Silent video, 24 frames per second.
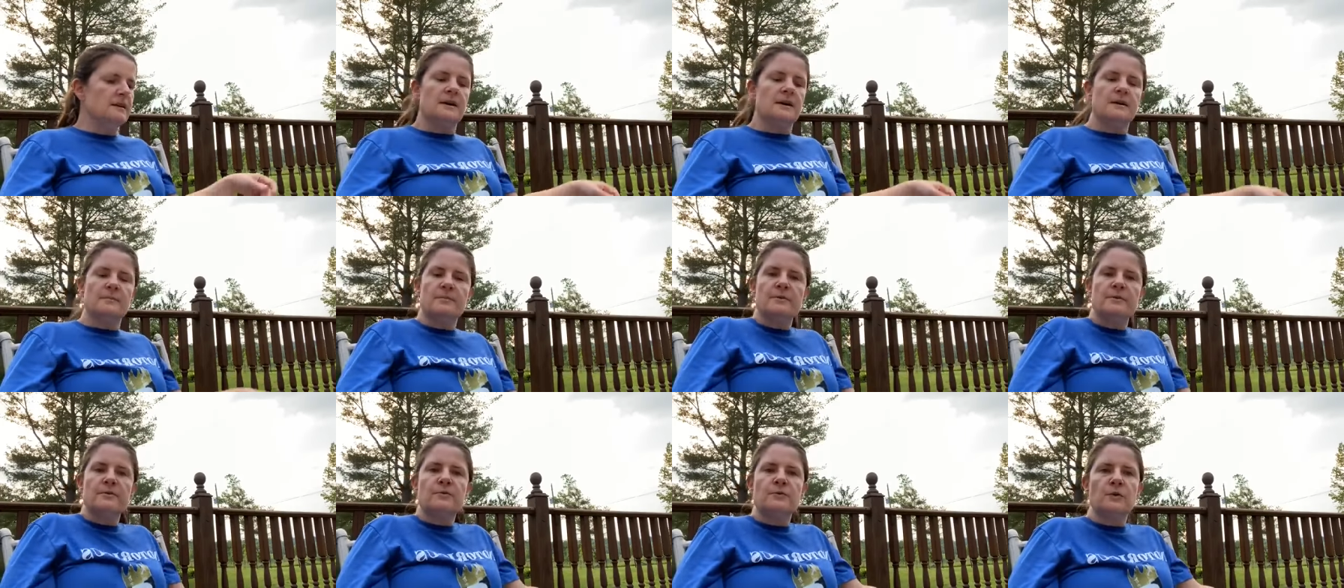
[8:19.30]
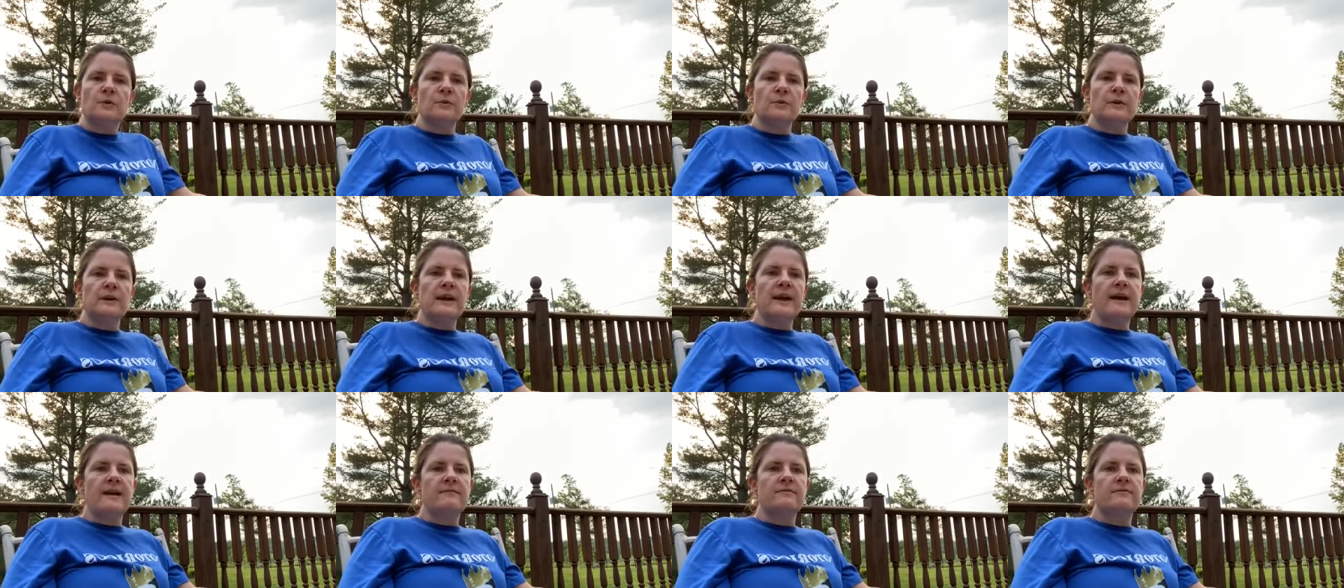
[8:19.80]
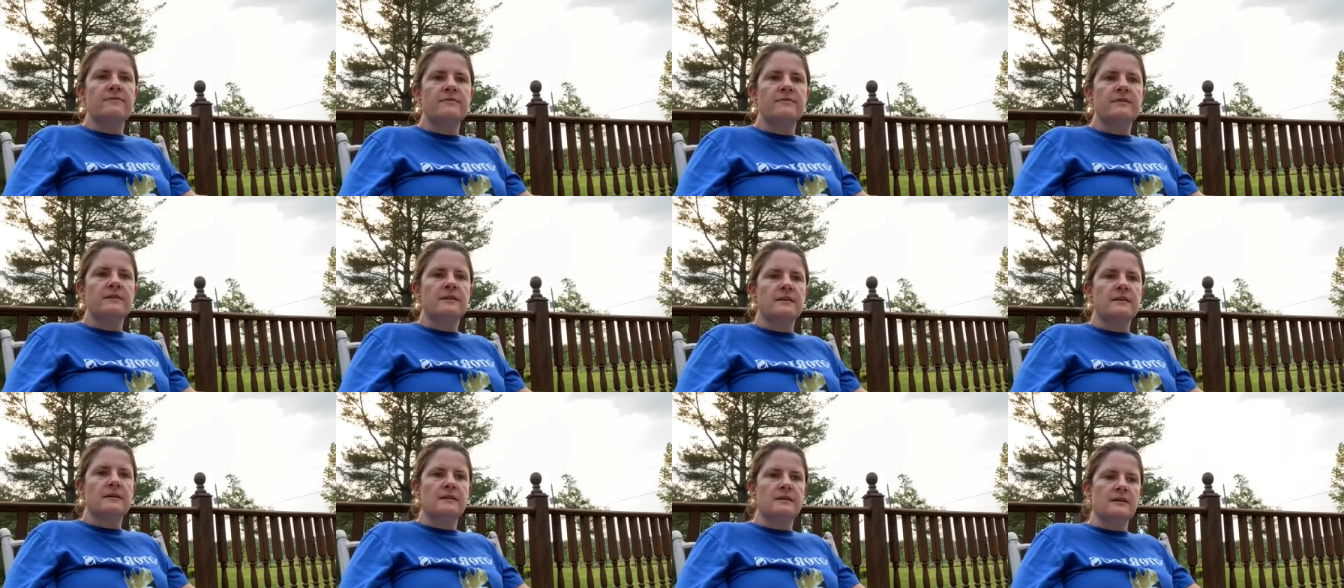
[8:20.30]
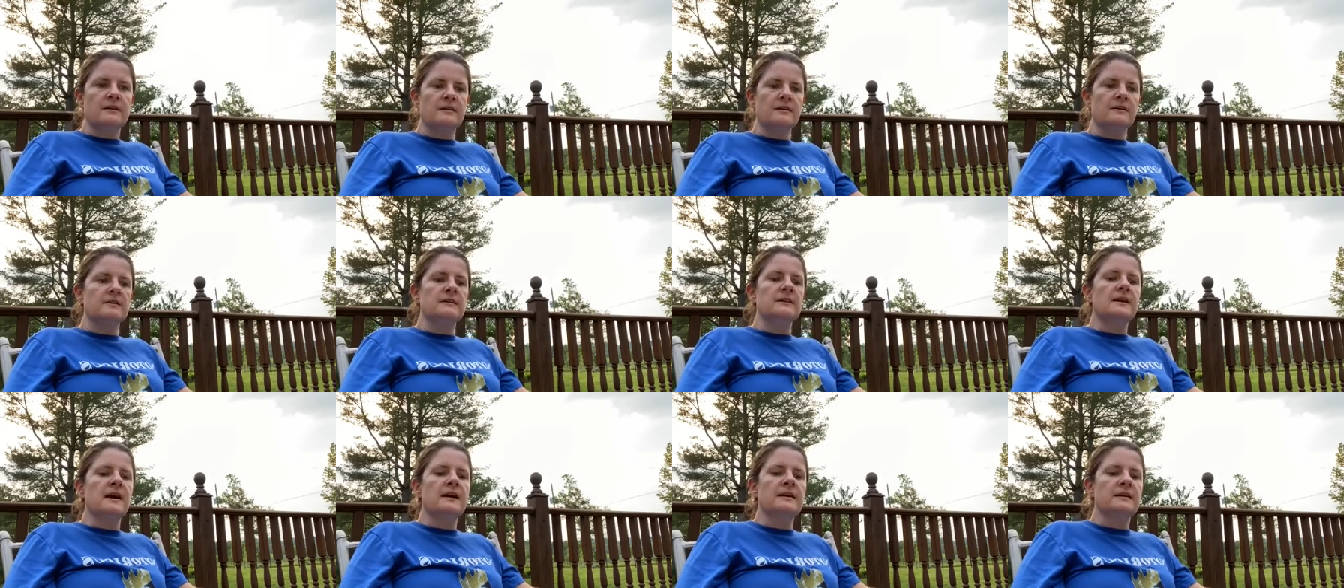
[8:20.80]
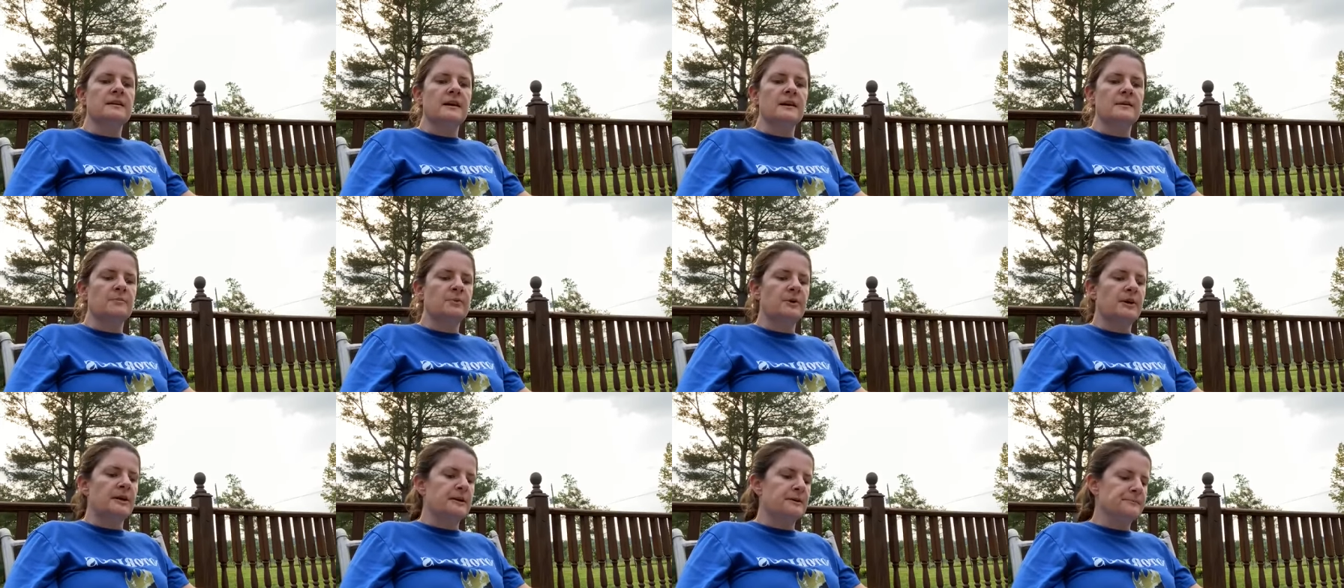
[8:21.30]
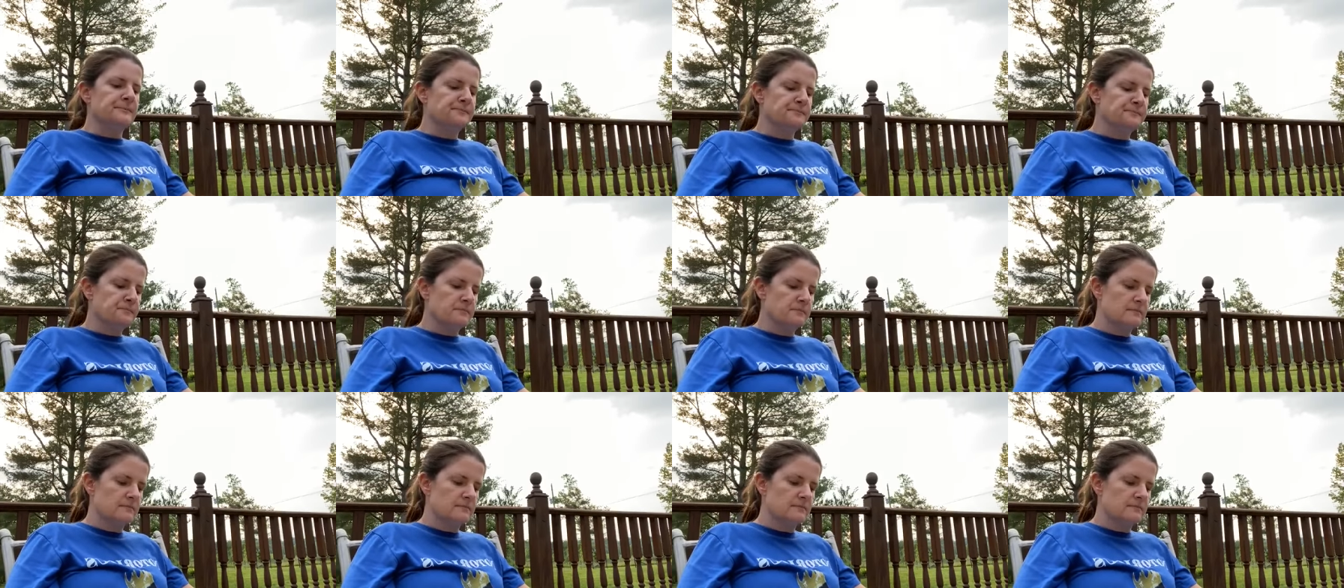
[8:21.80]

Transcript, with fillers: um, before we have a night night prayer,